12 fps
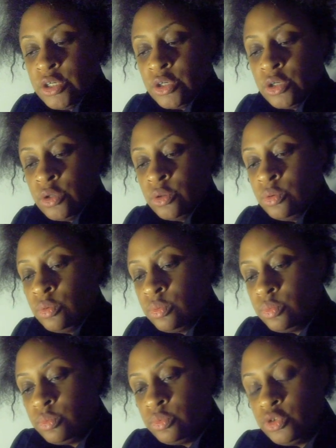know,
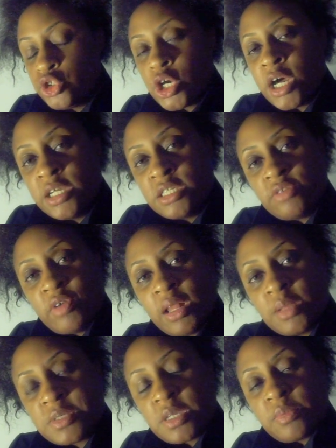try and
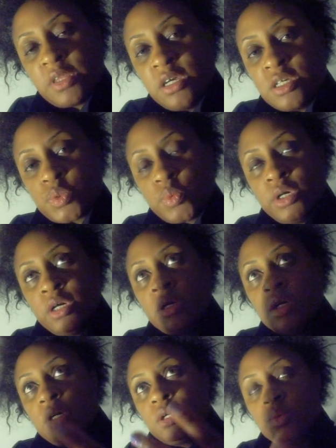develop some things where
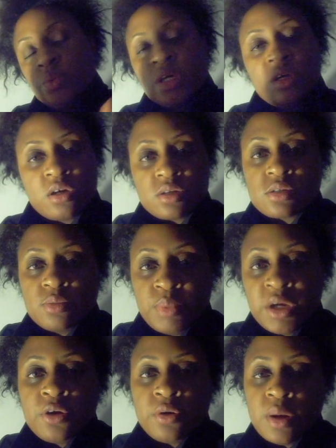we can also
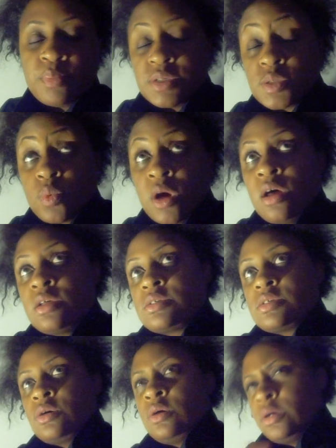big her up as well.
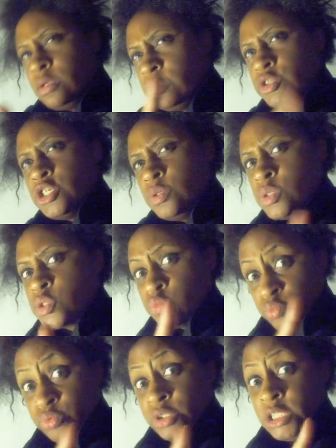So uh, she was
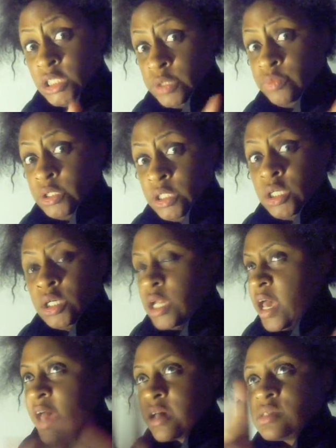really, really good,
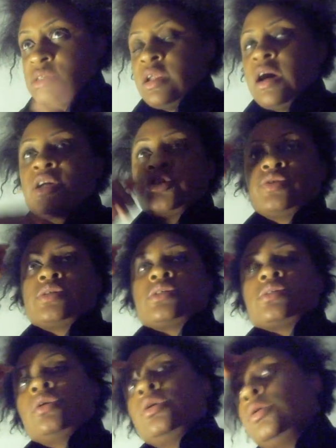excellent actress. So